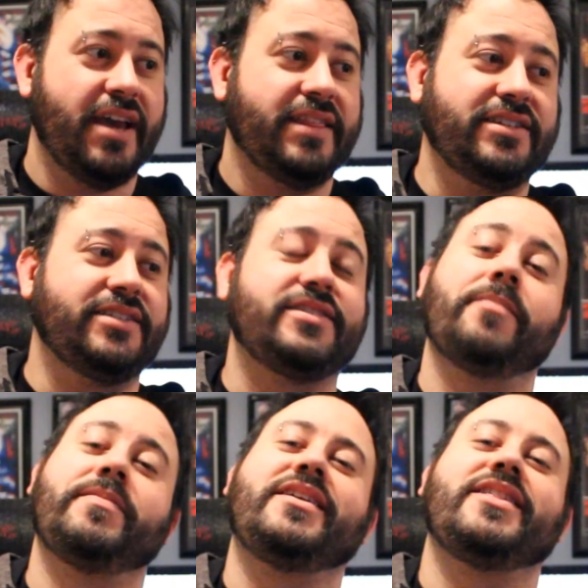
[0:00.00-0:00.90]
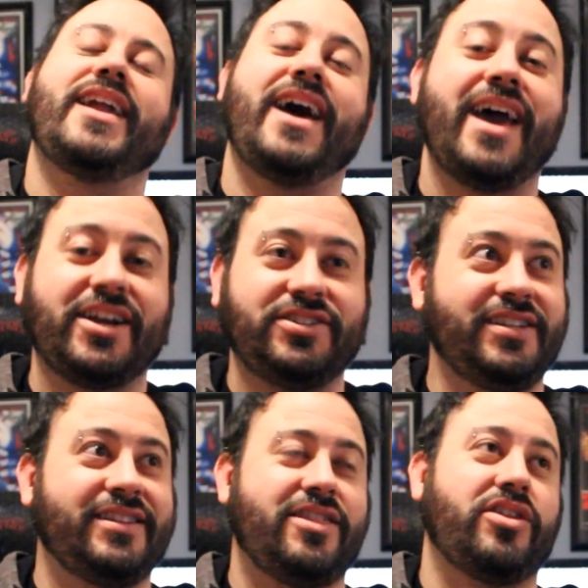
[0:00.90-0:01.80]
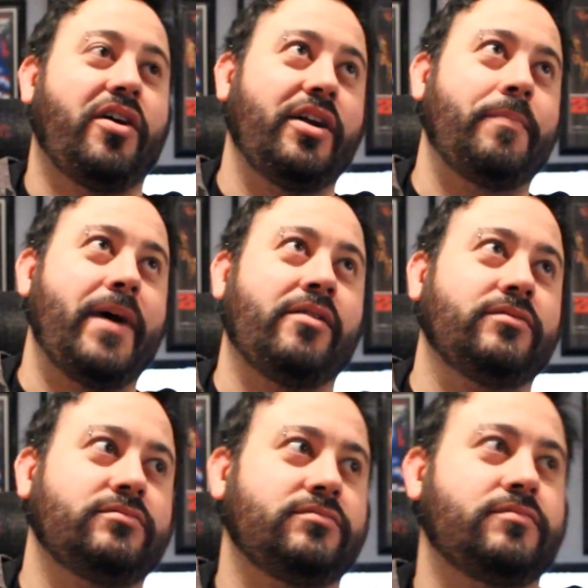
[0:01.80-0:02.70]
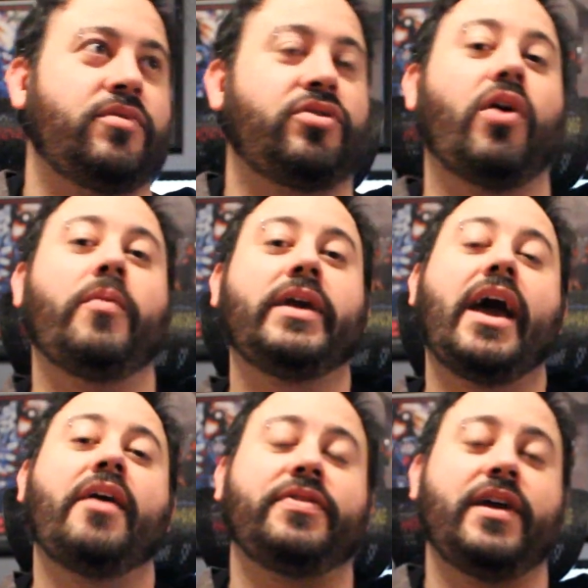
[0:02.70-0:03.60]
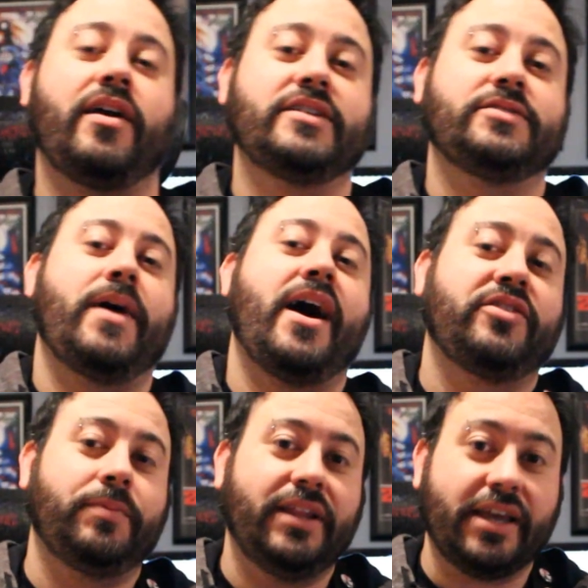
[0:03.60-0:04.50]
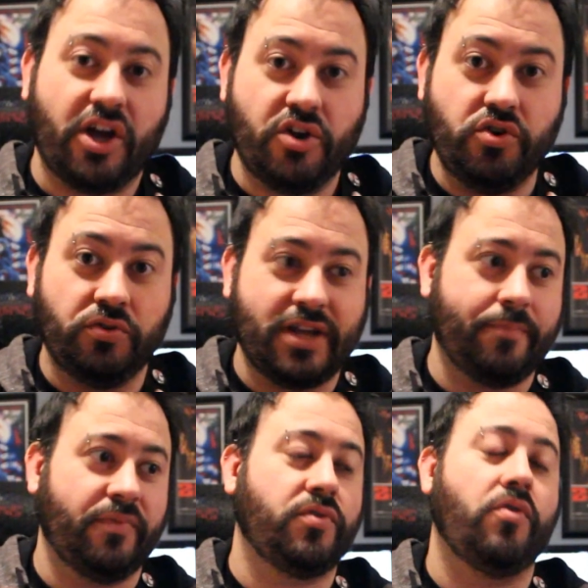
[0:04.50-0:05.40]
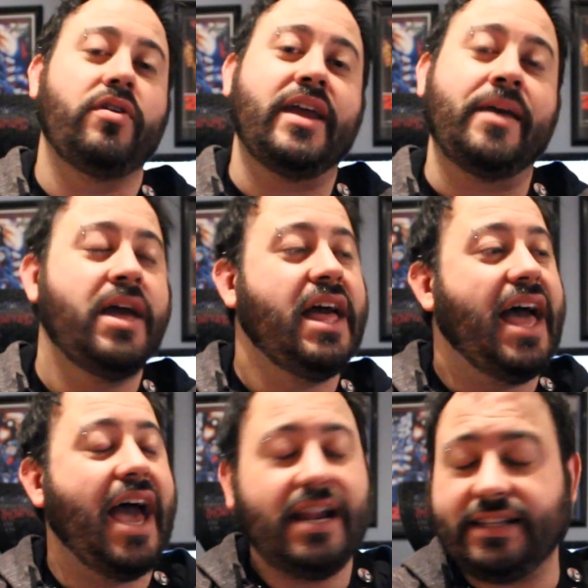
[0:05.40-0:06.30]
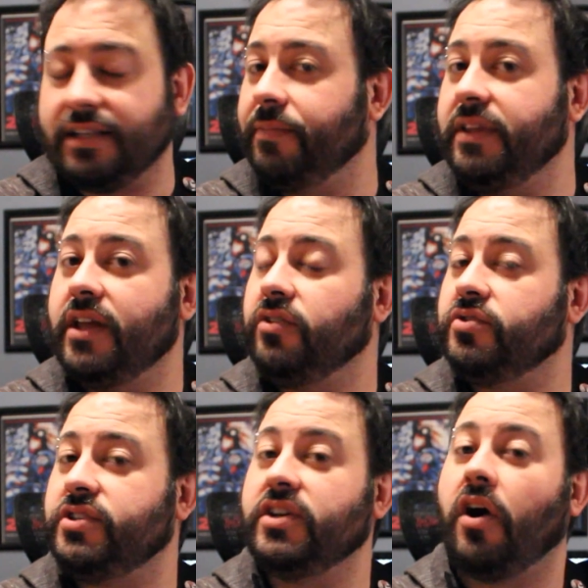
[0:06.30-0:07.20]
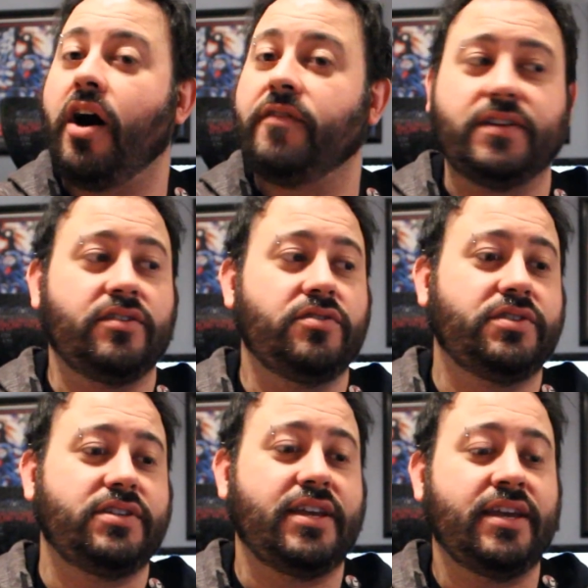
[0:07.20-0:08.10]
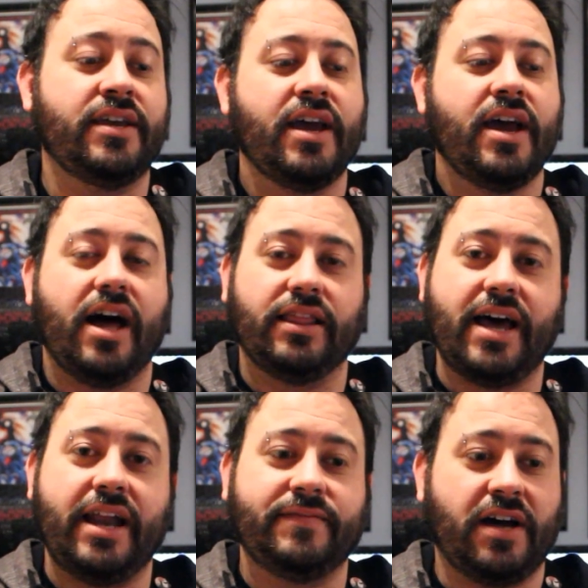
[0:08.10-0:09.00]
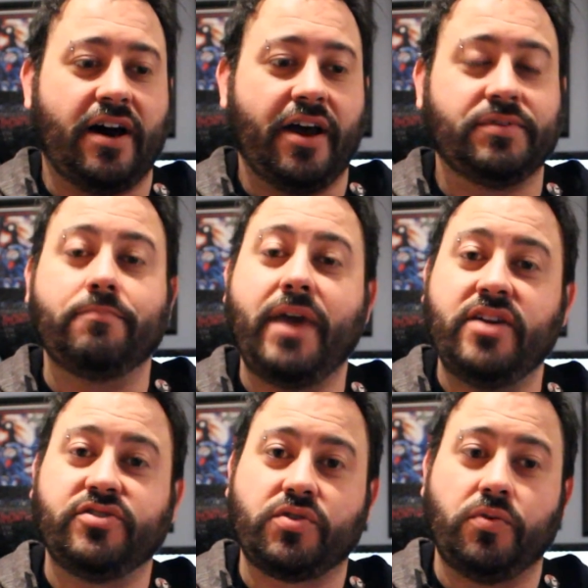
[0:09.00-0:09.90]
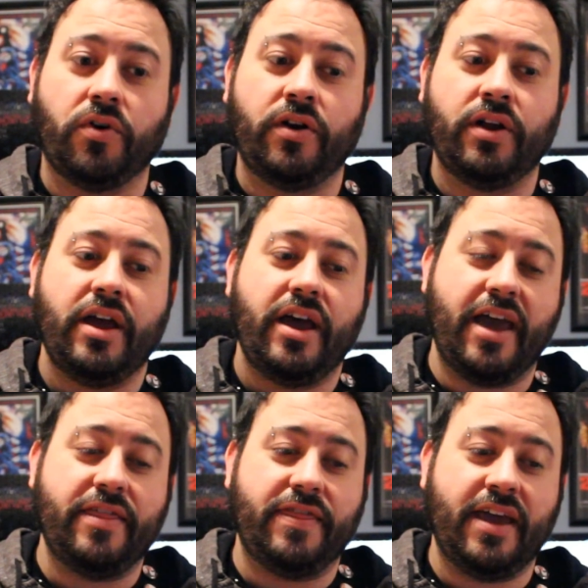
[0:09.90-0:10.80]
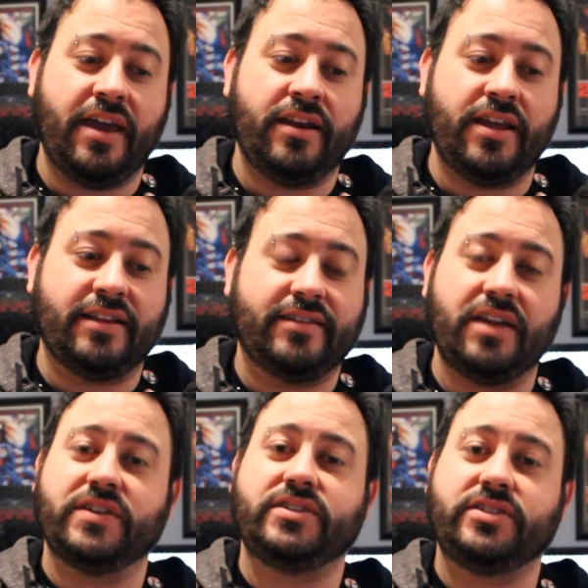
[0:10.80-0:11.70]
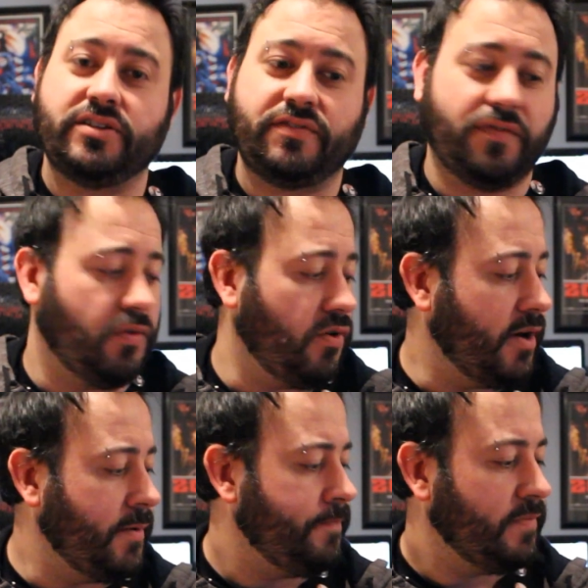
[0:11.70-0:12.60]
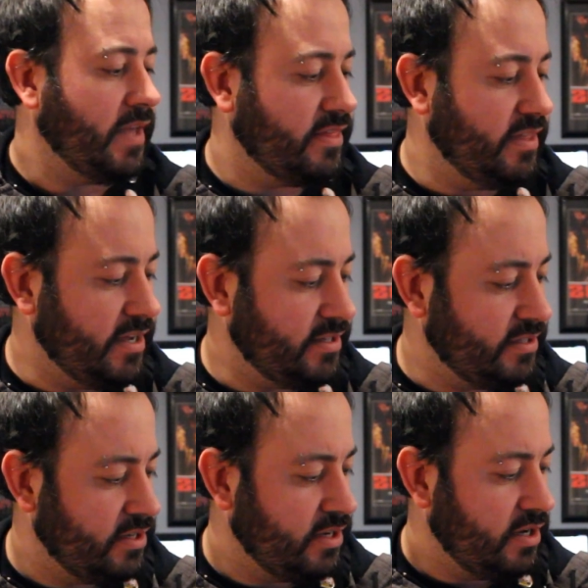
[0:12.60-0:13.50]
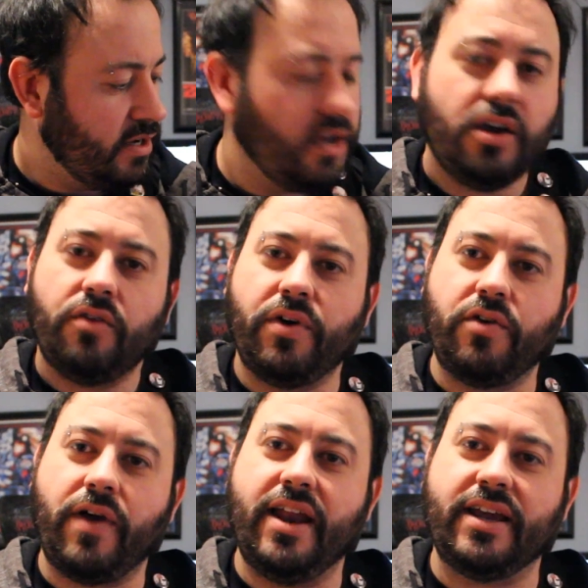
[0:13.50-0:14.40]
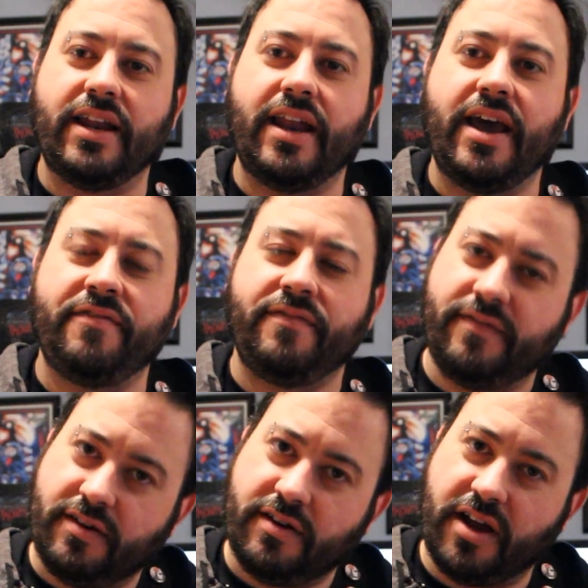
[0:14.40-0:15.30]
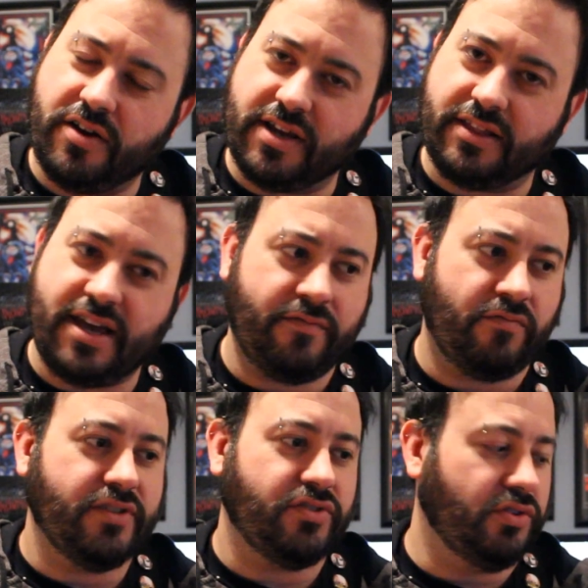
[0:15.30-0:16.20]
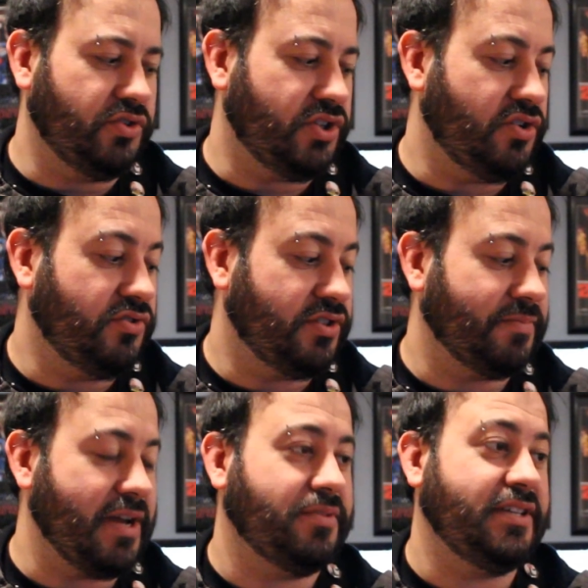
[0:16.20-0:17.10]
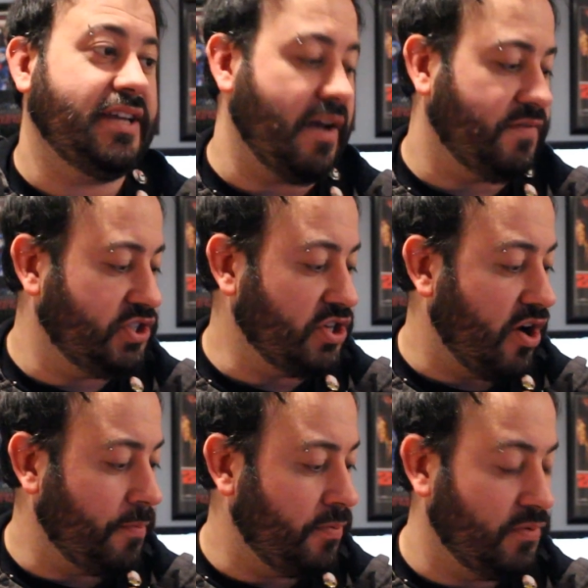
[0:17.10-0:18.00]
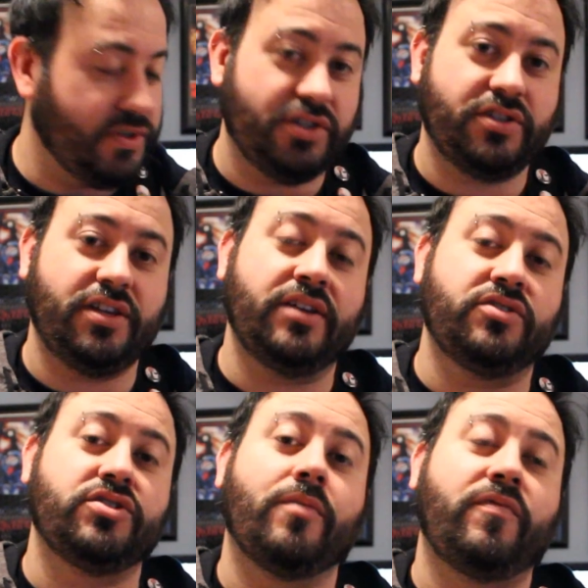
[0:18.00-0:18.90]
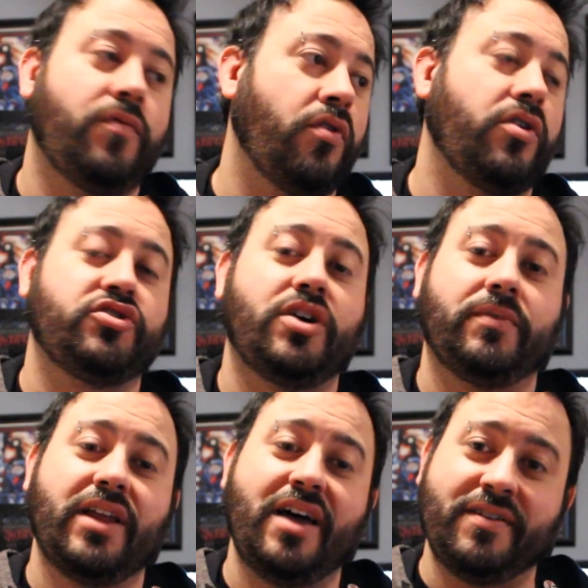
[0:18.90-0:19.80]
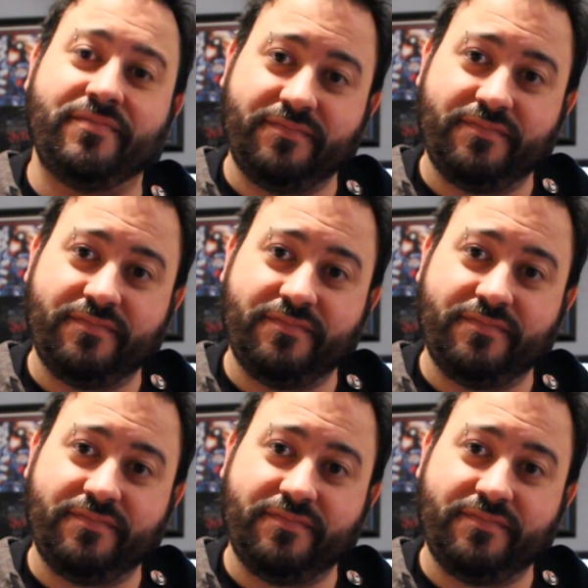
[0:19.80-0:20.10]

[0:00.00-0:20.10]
This is something that I actually thought about throwing out there as possibly like a new type of chord name, and it's something that you see often. You see a lot of times a major chord, and then instead of a sus4 like this, where you're adding in an F and you get that resolution, you sometimes see F sharp, which is the sharp 4 or sharp 11.